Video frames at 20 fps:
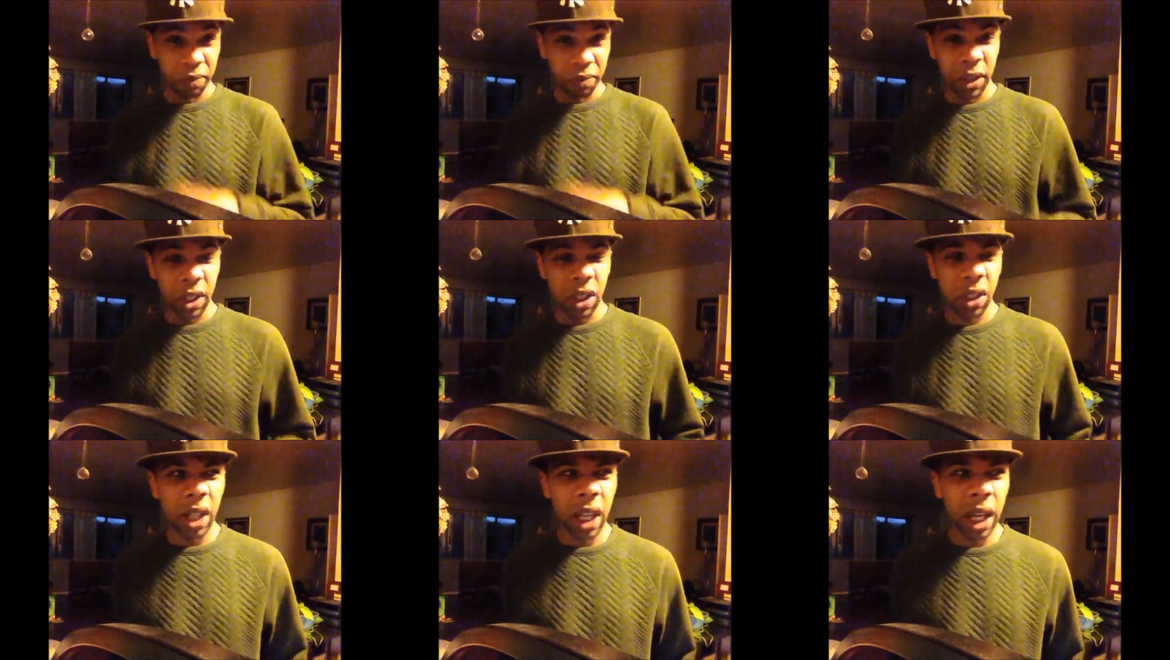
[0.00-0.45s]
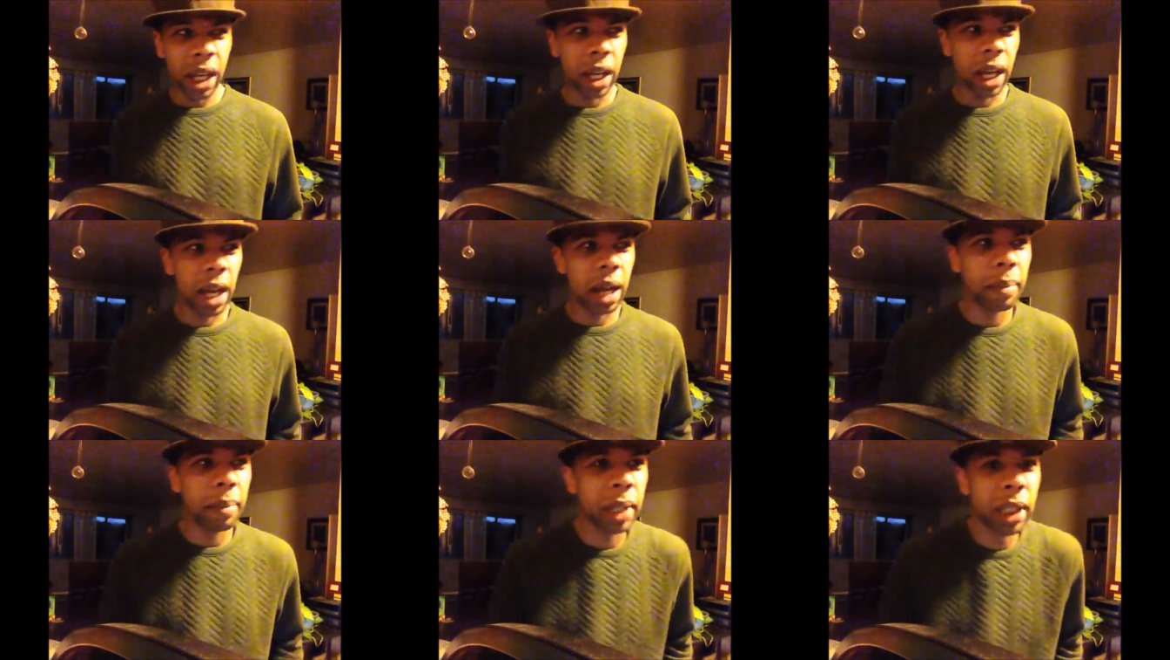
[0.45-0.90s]
So yeah,
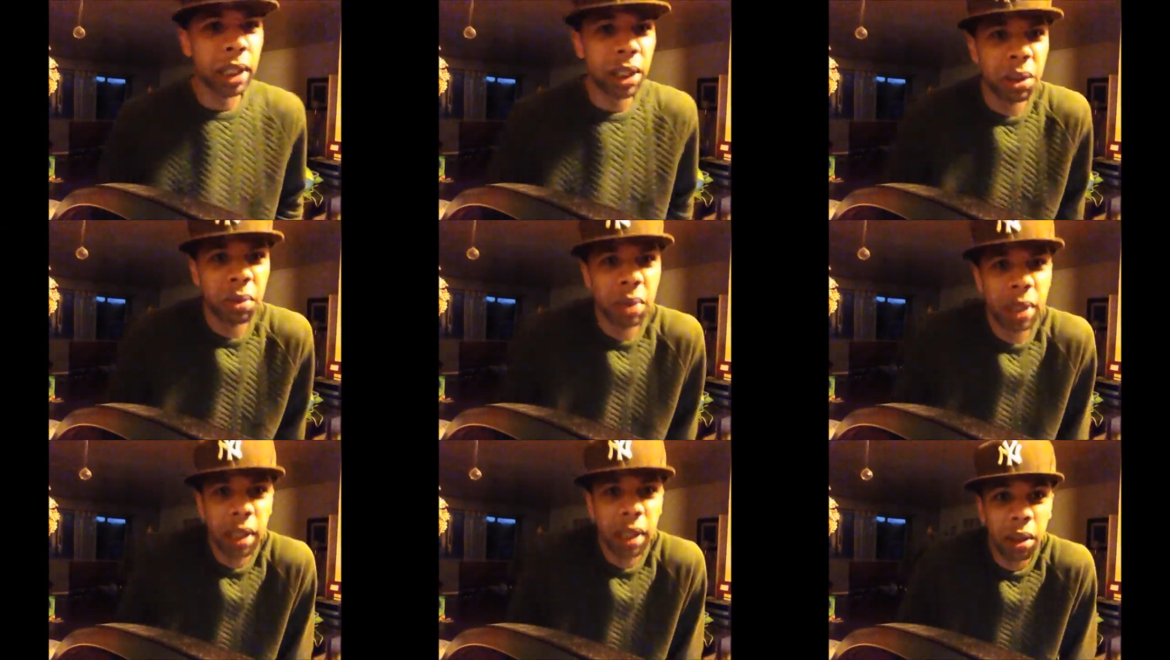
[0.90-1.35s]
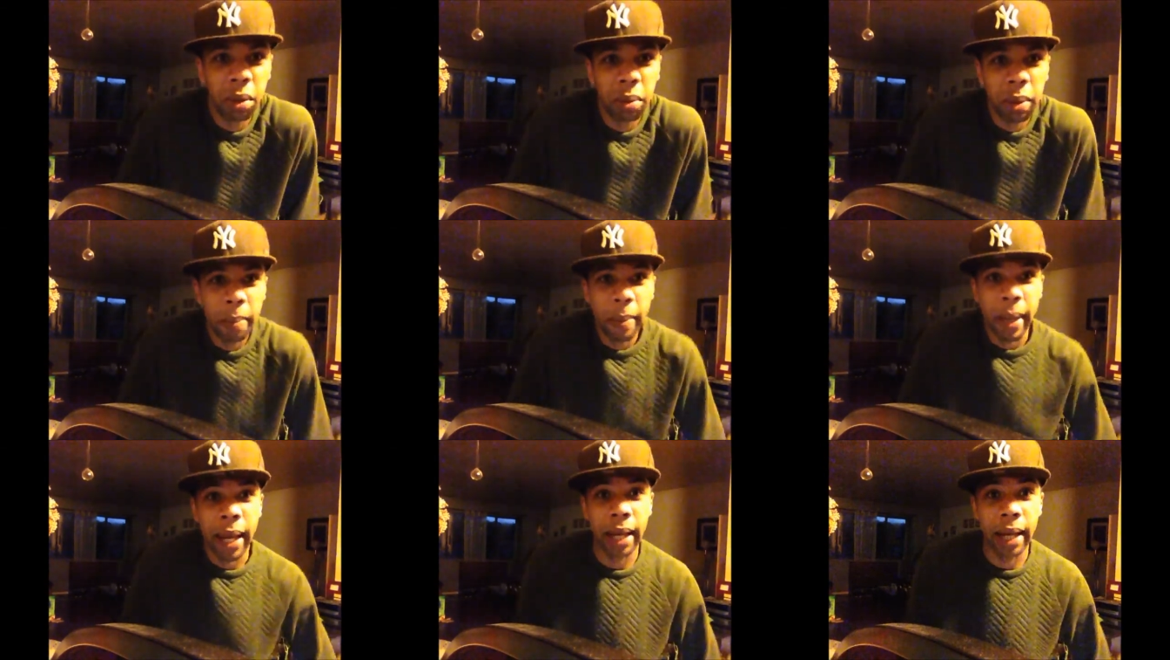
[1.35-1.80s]
I mean, she was a little
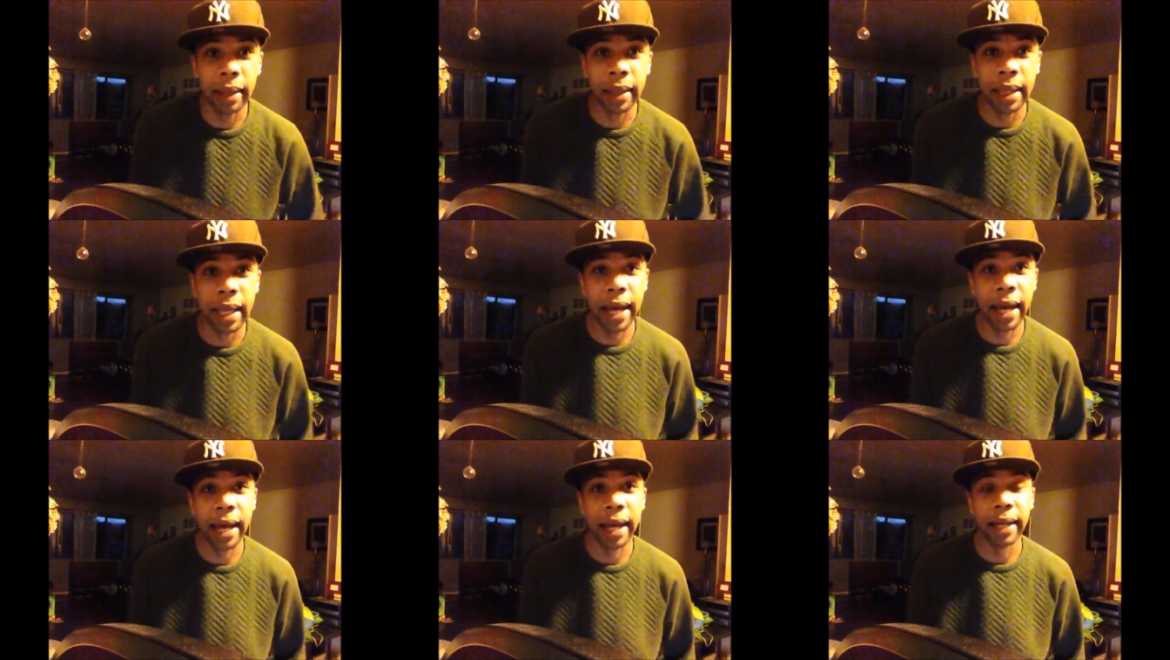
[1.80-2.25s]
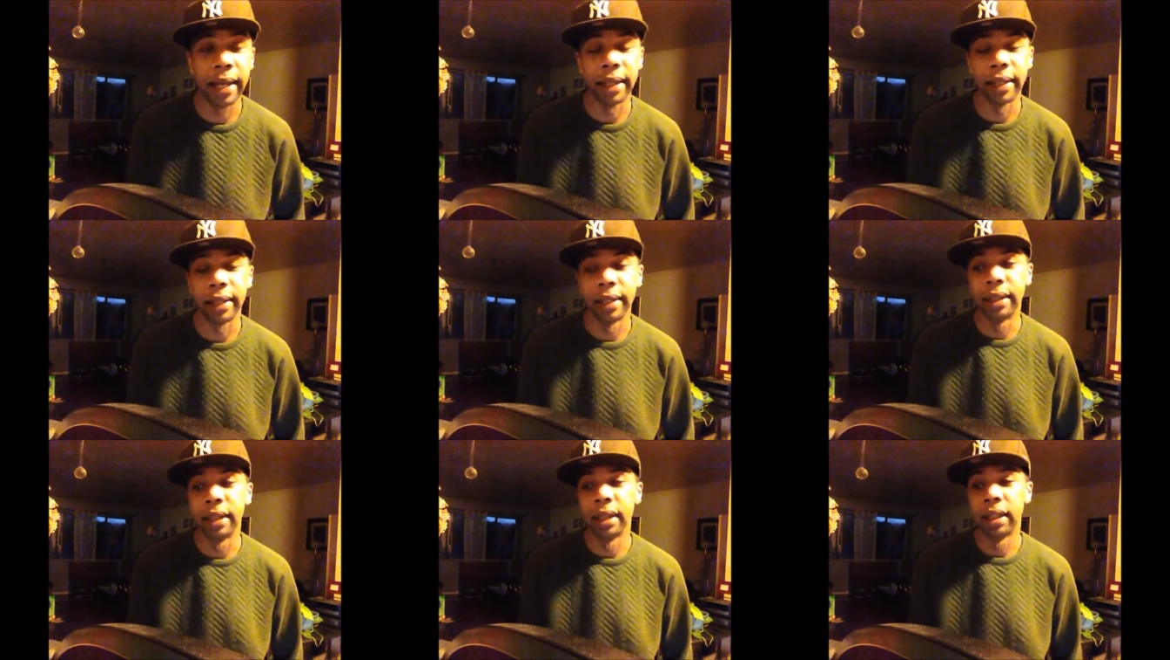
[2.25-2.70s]
bit mad at that,
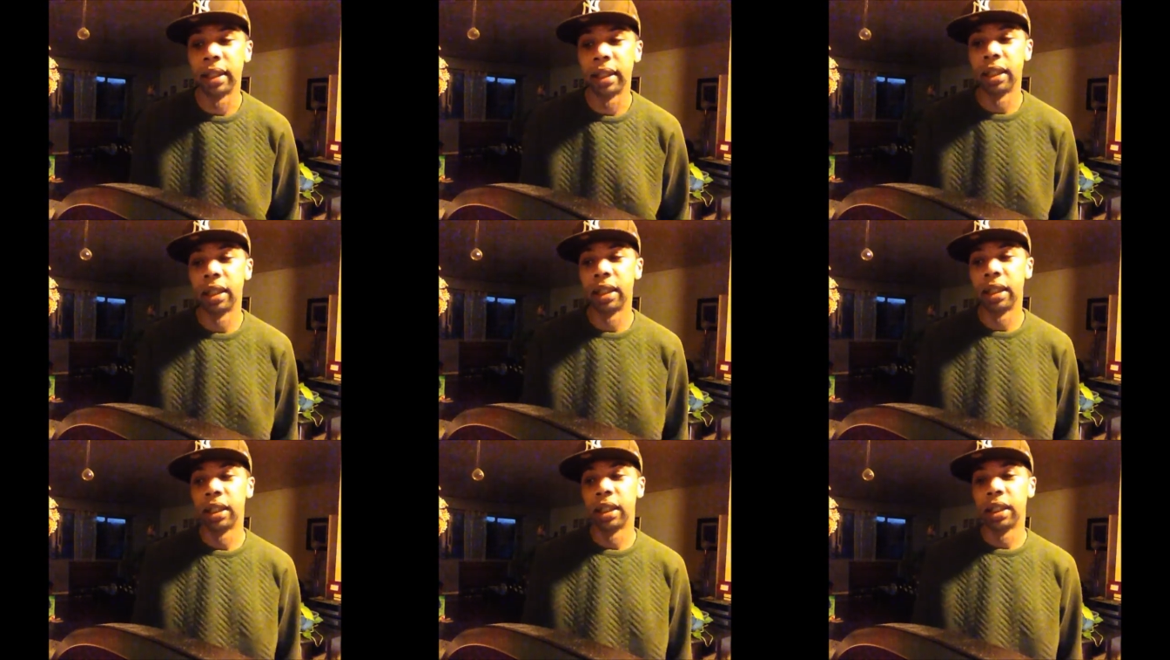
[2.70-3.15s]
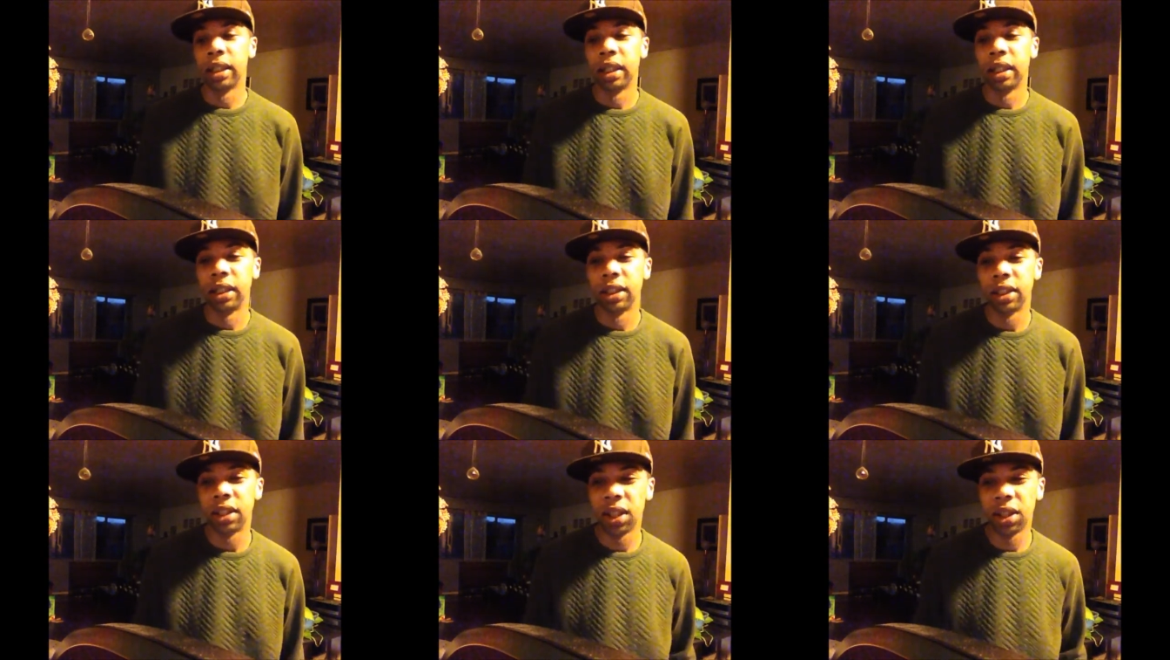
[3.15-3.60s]
and
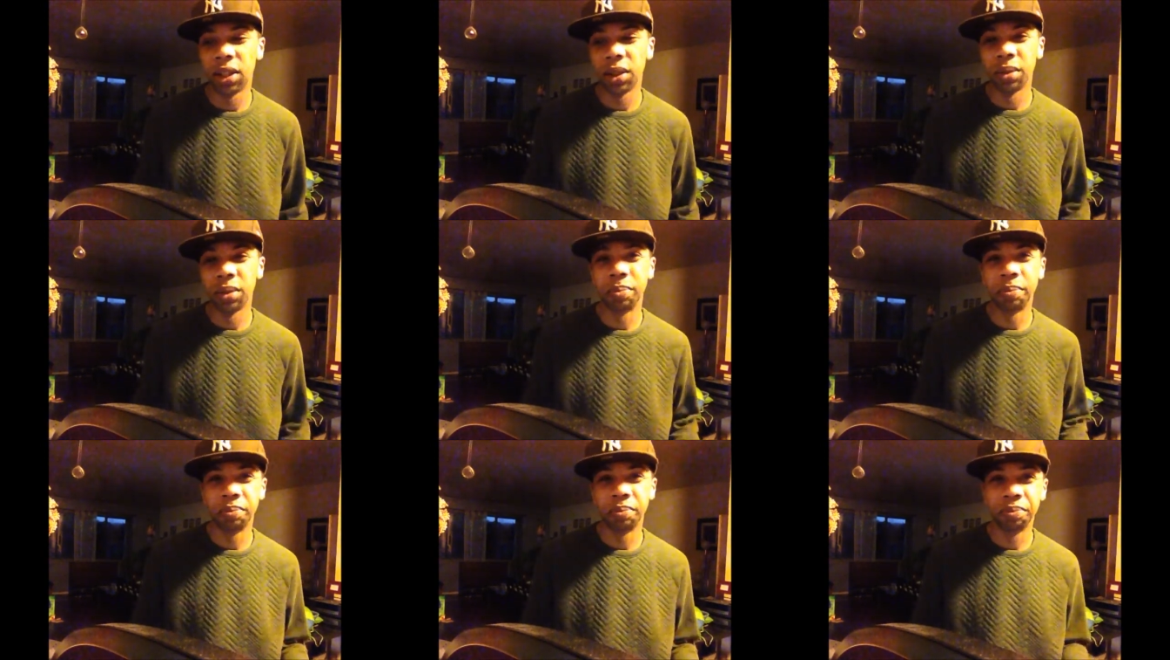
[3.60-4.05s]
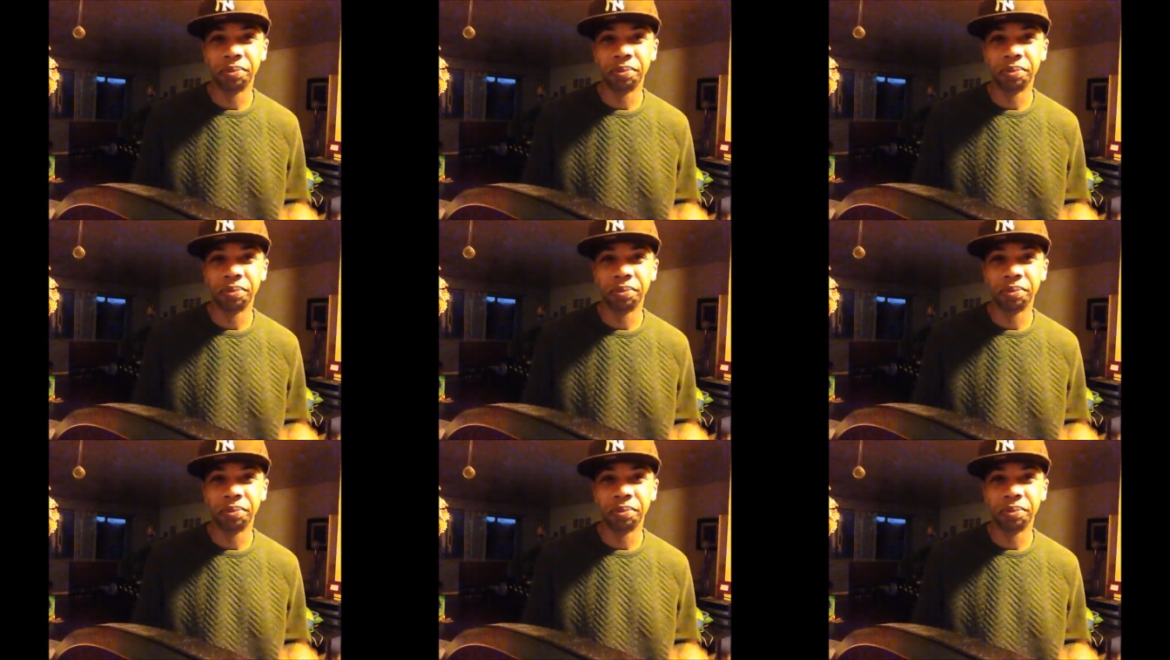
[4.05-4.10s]
so,